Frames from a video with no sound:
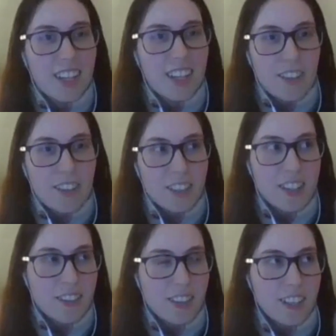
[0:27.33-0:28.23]
I can't really
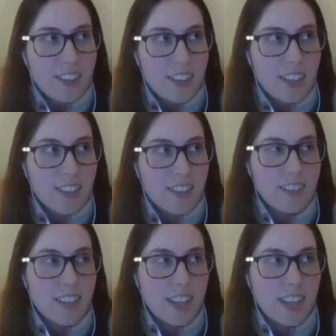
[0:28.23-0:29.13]
think of anything
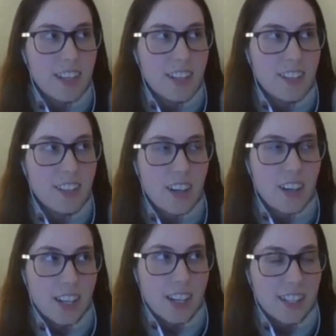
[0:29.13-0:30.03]
that
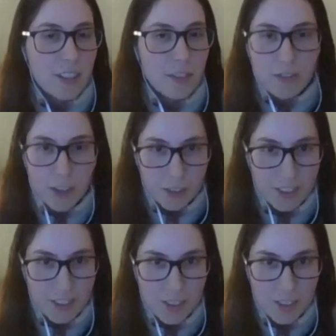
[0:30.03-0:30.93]
I can fault,
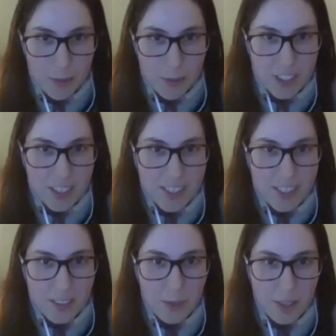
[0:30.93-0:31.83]
to be
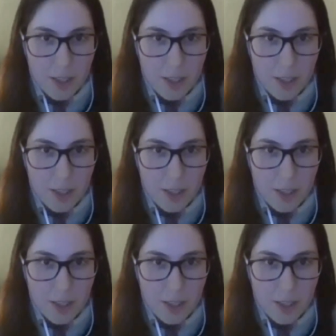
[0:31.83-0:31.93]
honest, with the